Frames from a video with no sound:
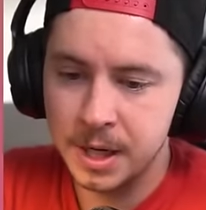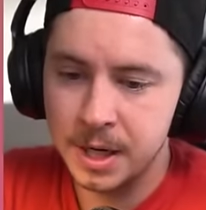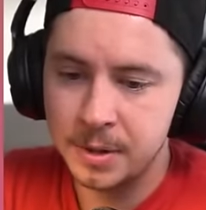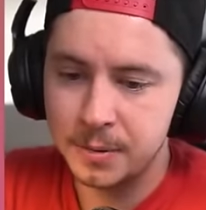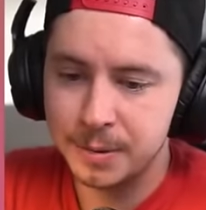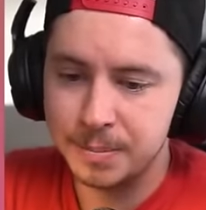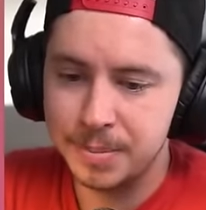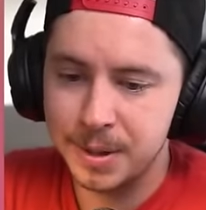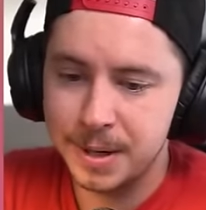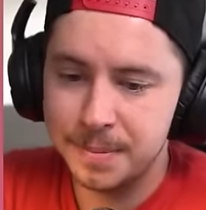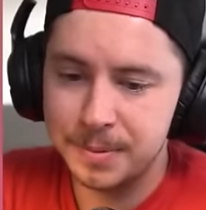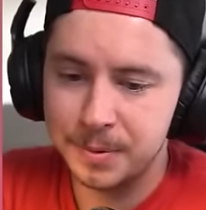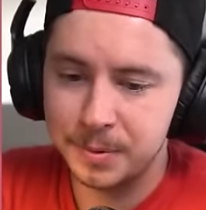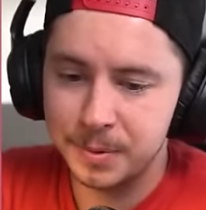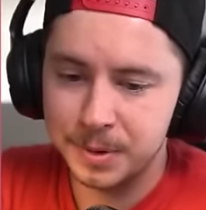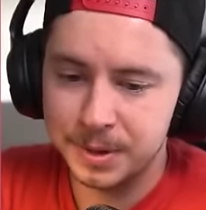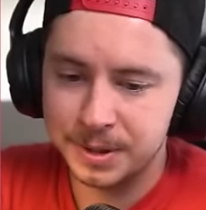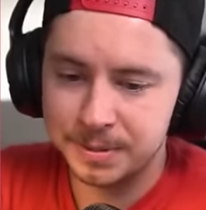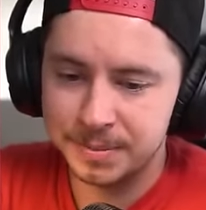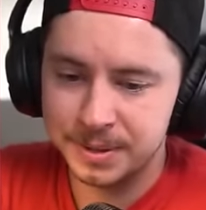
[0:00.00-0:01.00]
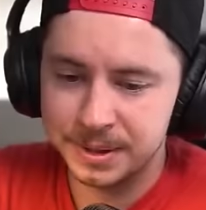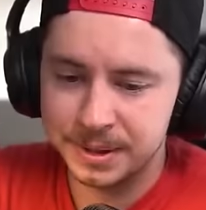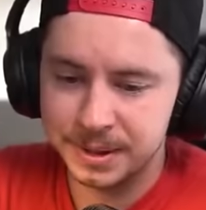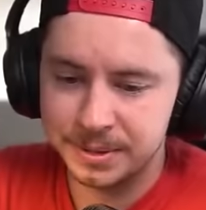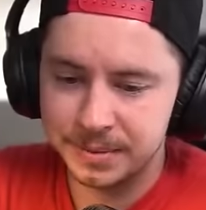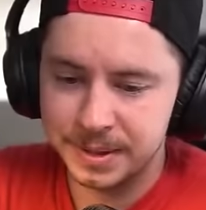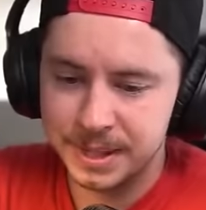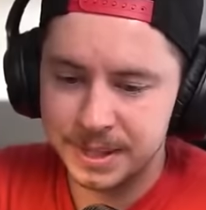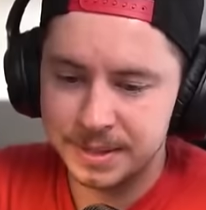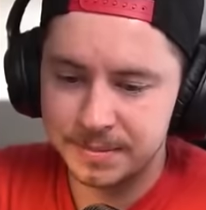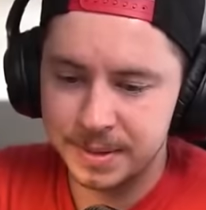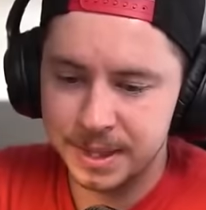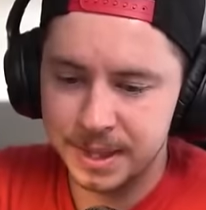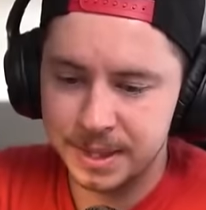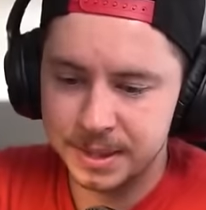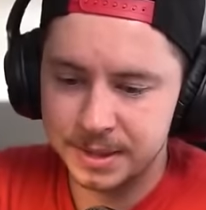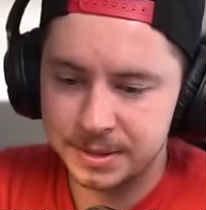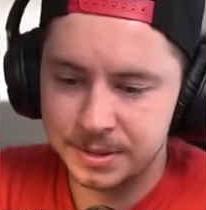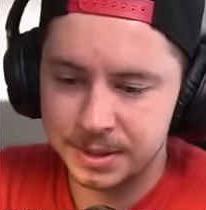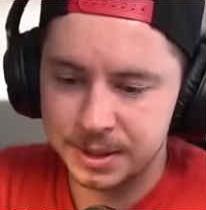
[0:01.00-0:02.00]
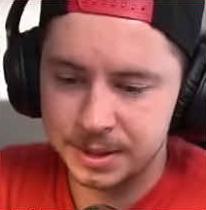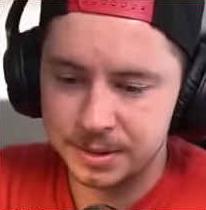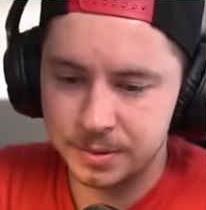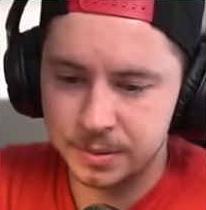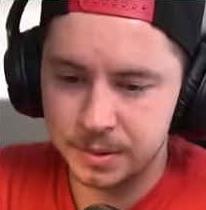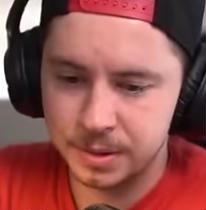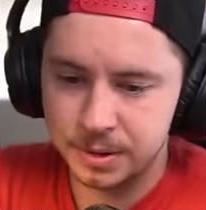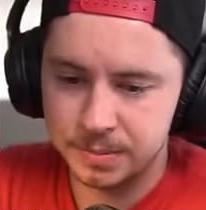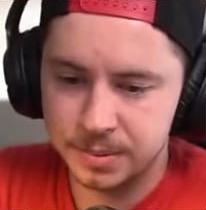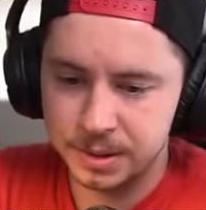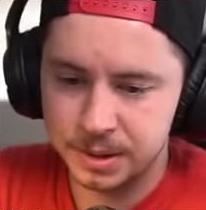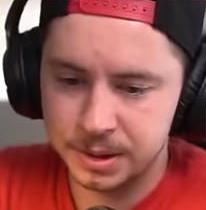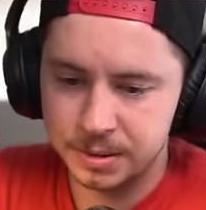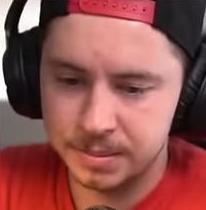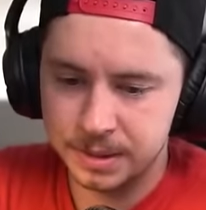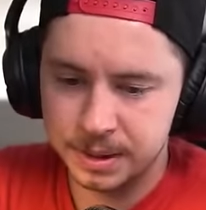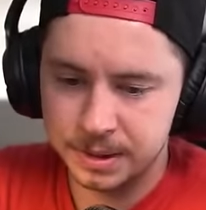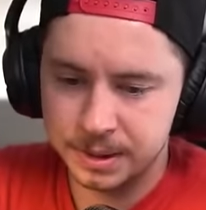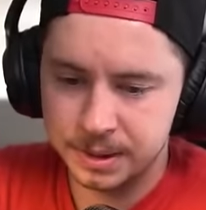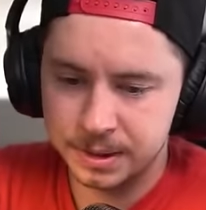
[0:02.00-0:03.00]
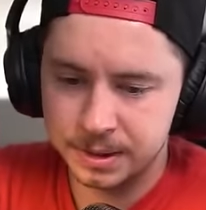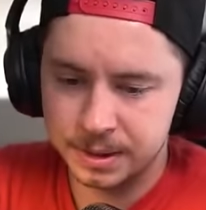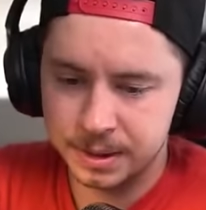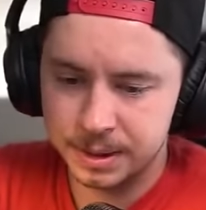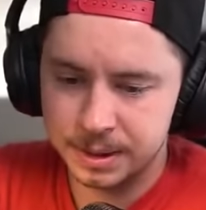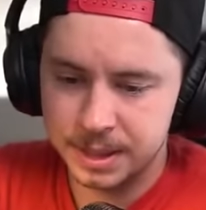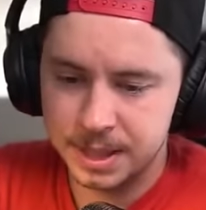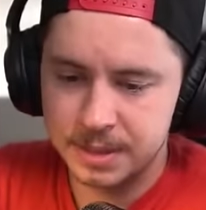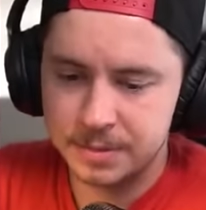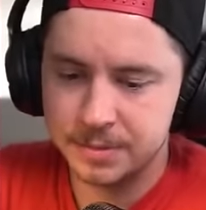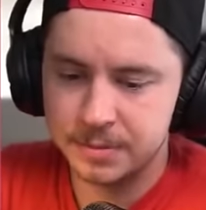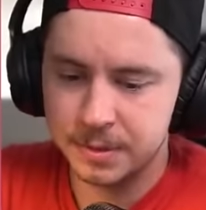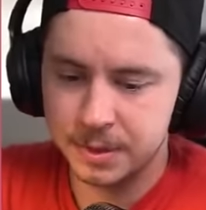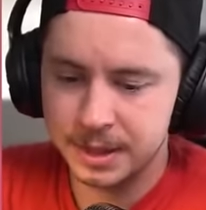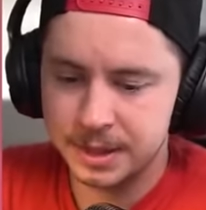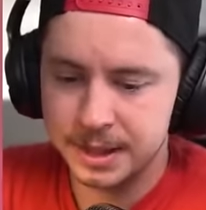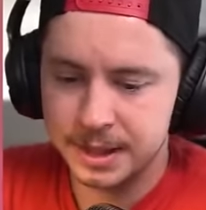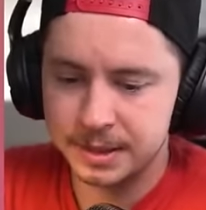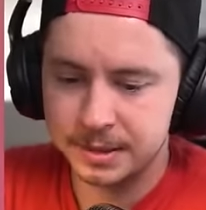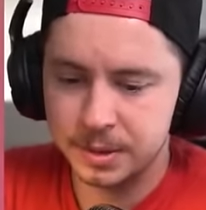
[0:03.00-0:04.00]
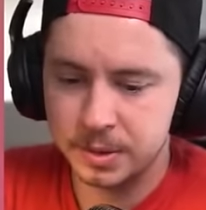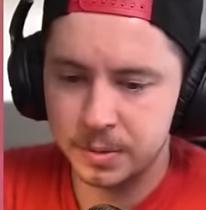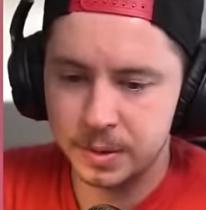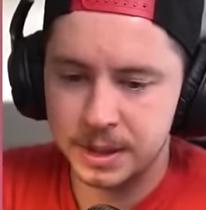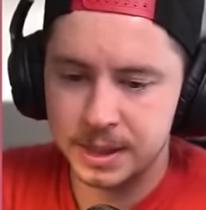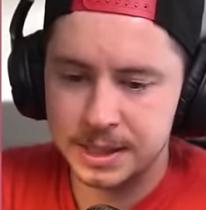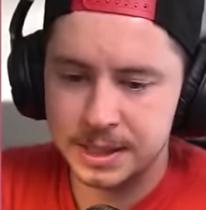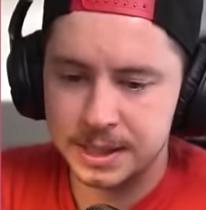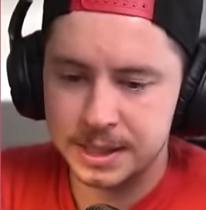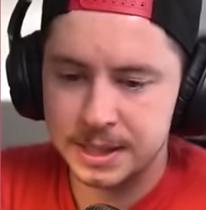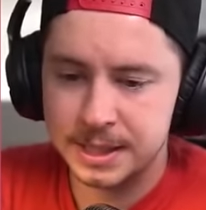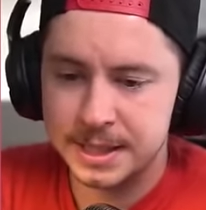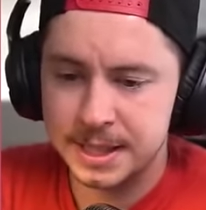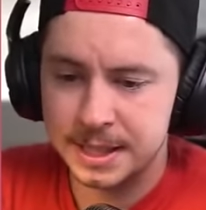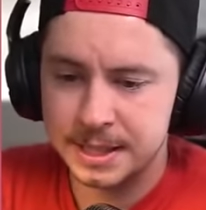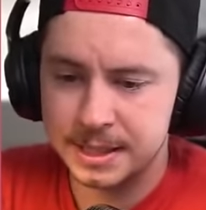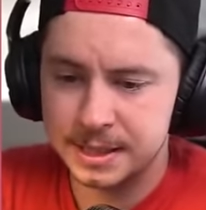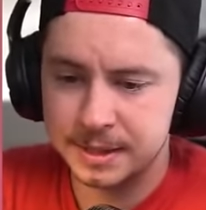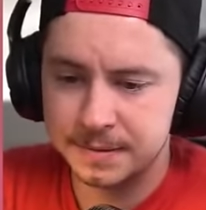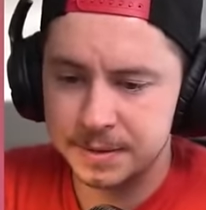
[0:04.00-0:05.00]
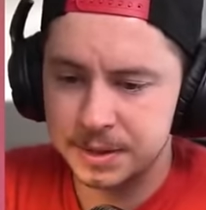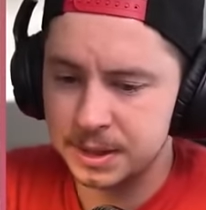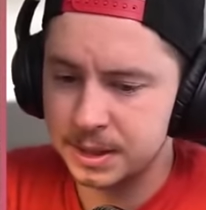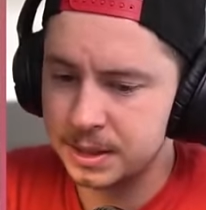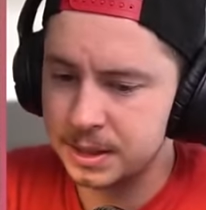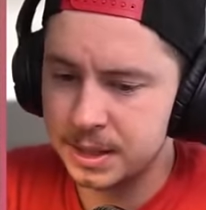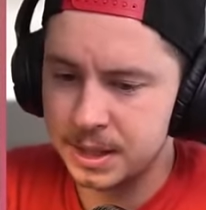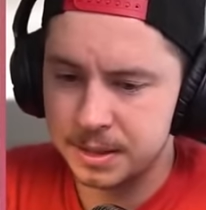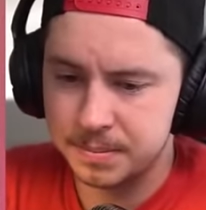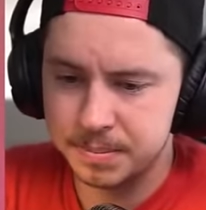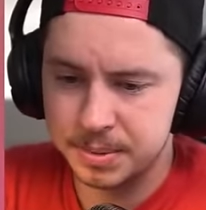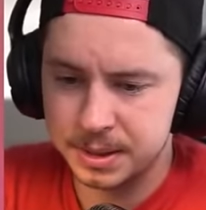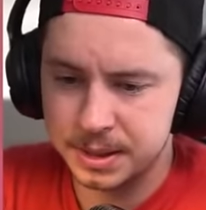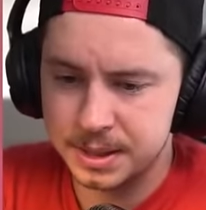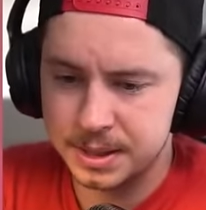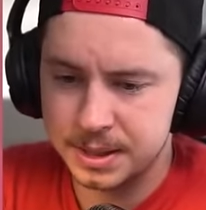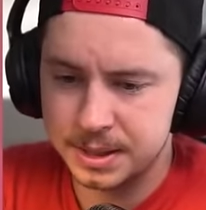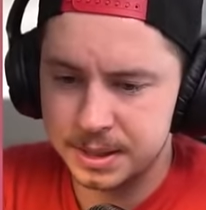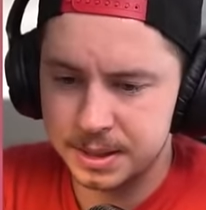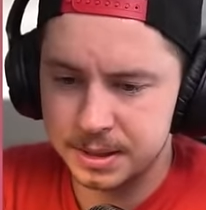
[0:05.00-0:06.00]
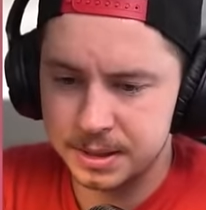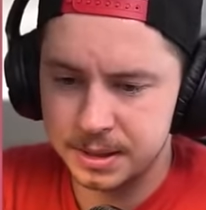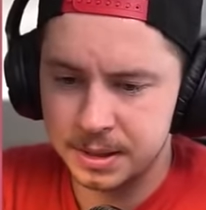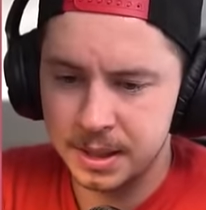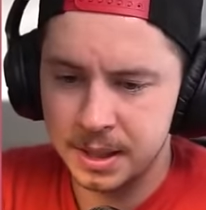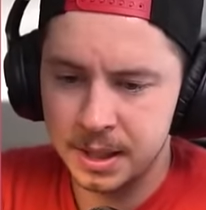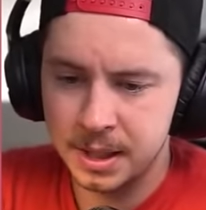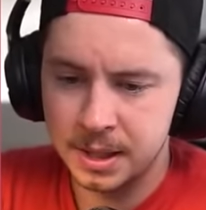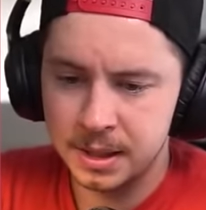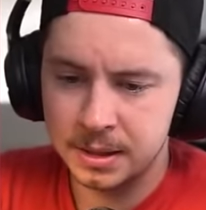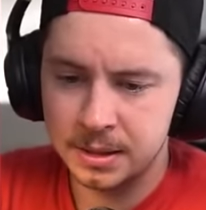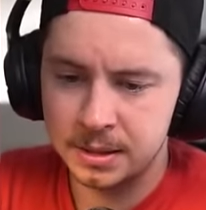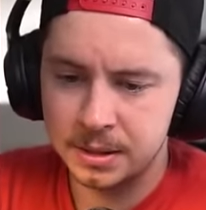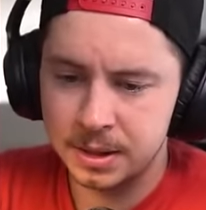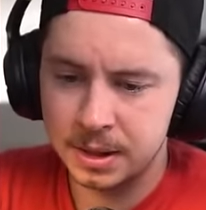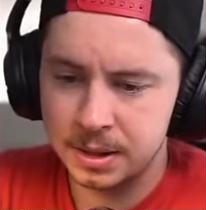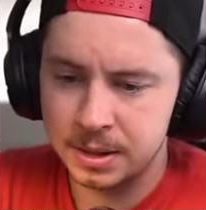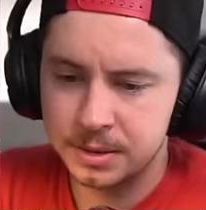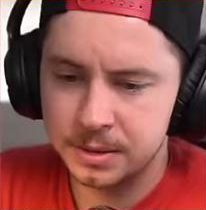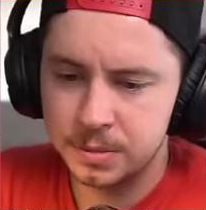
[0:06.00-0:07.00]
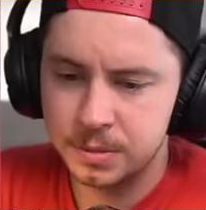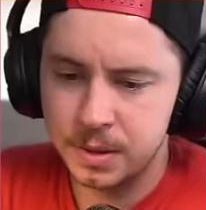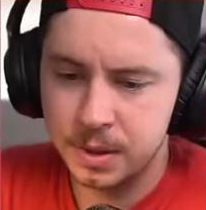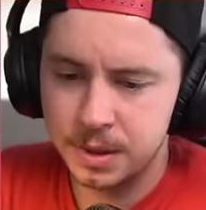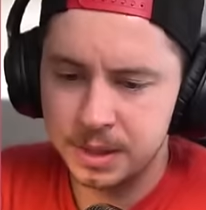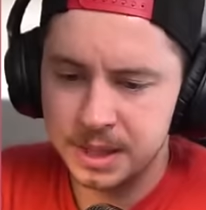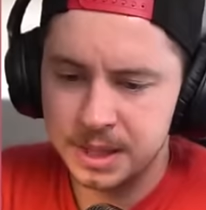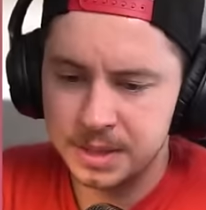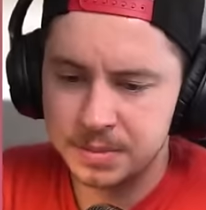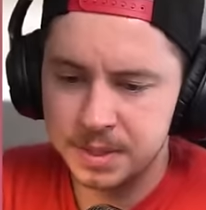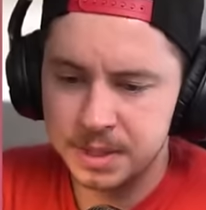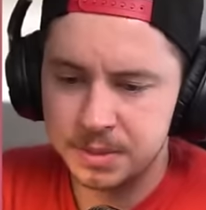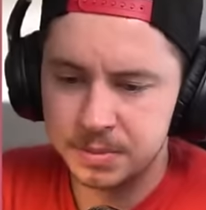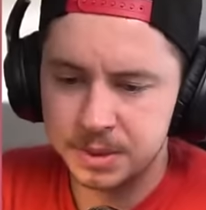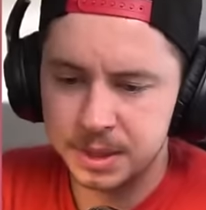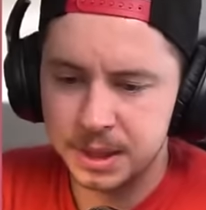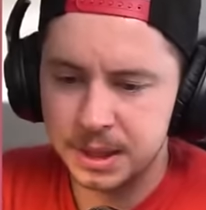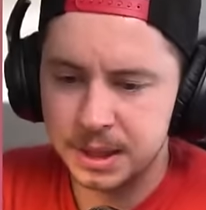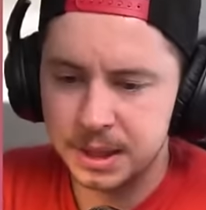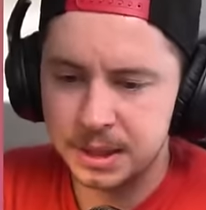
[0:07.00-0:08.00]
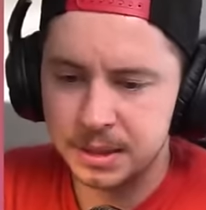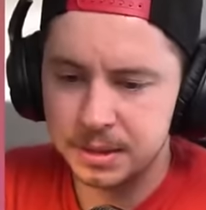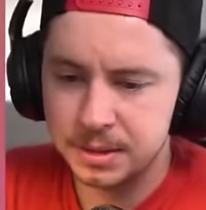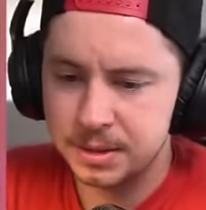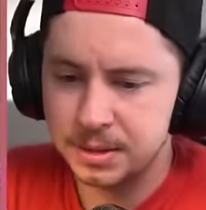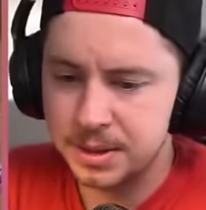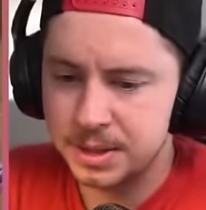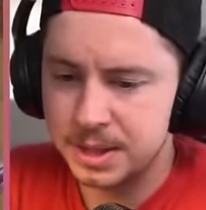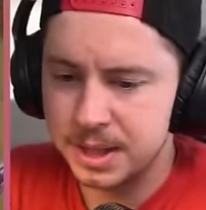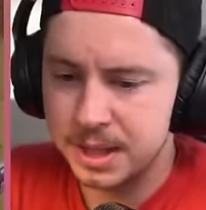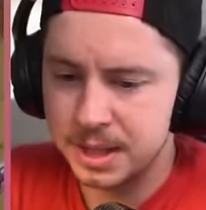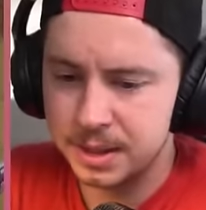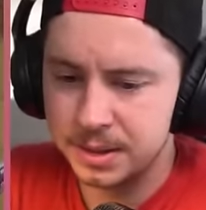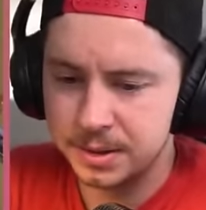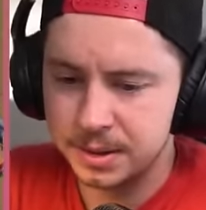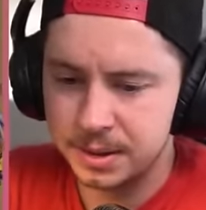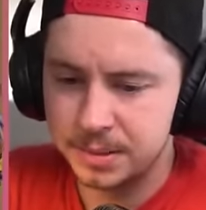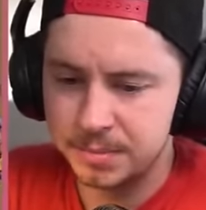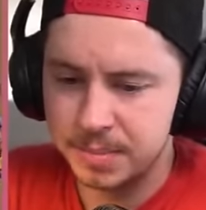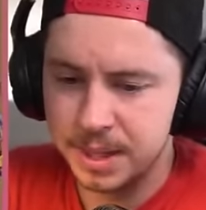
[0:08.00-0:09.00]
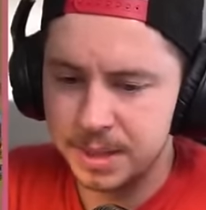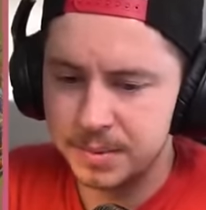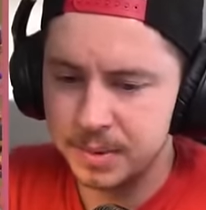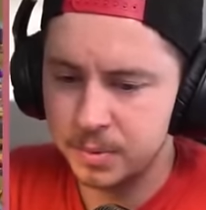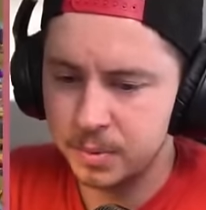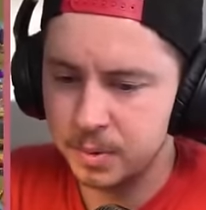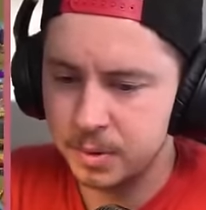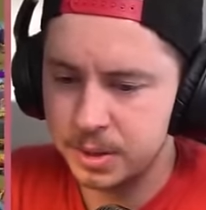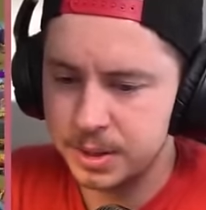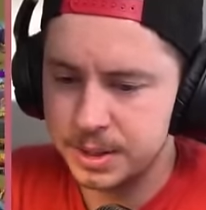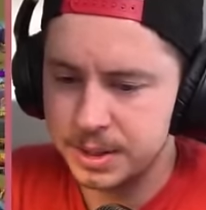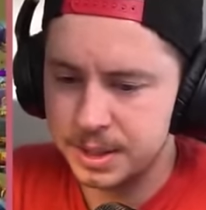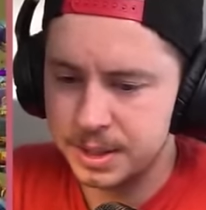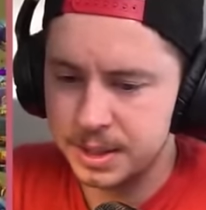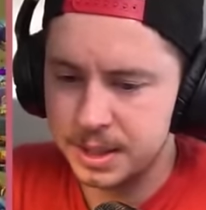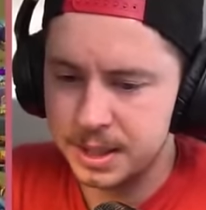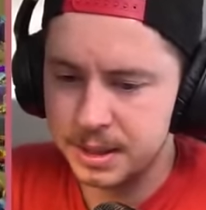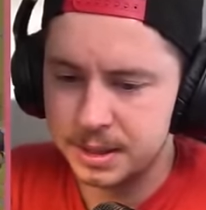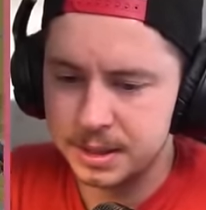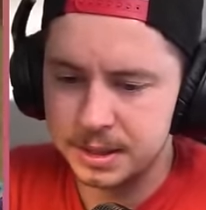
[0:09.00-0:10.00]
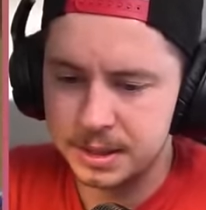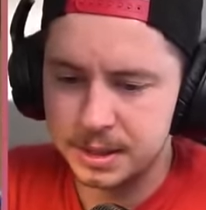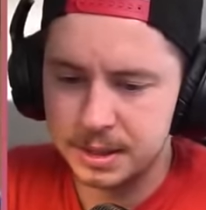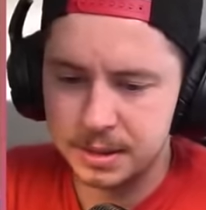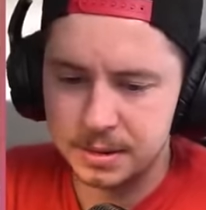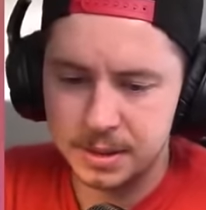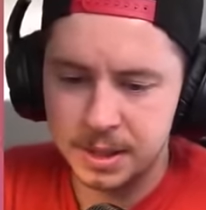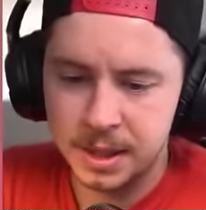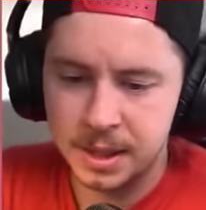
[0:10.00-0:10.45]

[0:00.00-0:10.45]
We popped the warden ability. We got some headhunters in the warden ability, but I think they're going to die before they take out the queen. 60 seconds left on the clock, but this is looking a little wonky, especially with the healer staying on the baby wardens and not the...